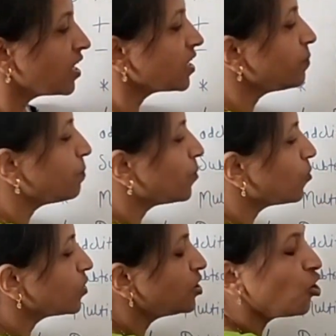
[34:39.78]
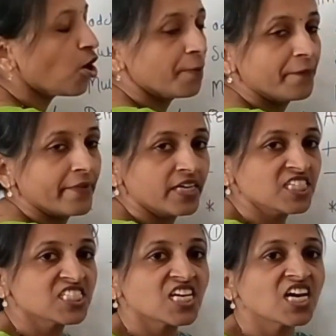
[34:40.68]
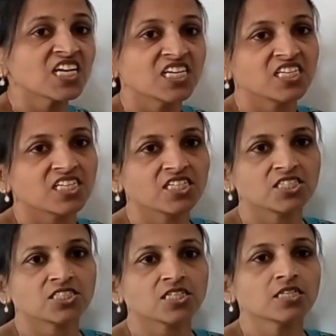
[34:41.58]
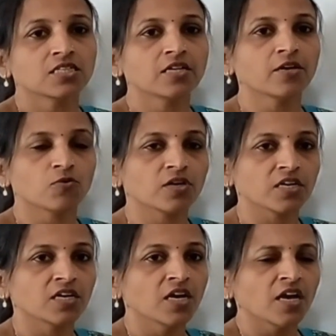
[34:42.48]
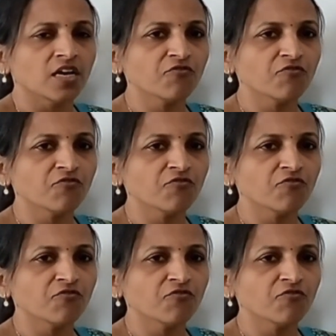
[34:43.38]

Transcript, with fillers: if both the operands are integer, then only.